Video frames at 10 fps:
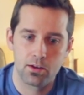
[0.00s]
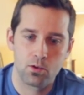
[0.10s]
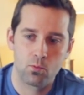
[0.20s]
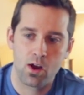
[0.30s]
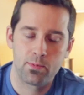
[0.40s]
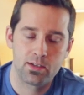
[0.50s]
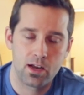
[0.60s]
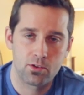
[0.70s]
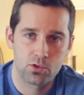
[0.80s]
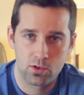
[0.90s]
You can wipe it
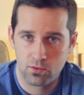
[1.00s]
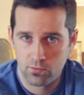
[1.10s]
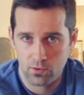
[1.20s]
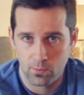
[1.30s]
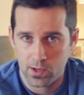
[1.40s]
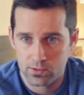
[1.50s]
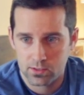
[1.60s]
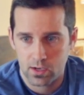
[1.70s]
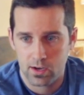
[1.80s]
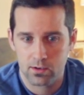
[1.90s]
down so you can film
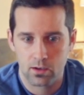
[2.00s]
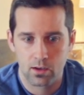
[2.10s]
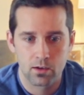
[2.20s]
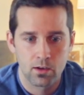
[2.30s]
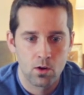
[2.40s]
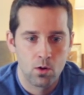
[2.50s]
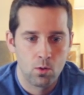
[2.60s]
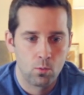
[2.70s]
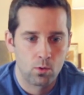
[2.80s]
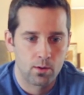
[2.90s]
outside and not
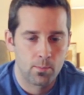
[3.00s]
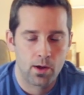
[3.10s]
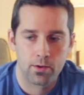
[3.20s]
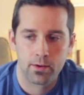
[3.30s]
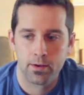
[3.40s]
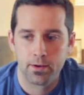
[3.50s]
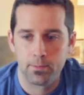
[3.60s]
worry about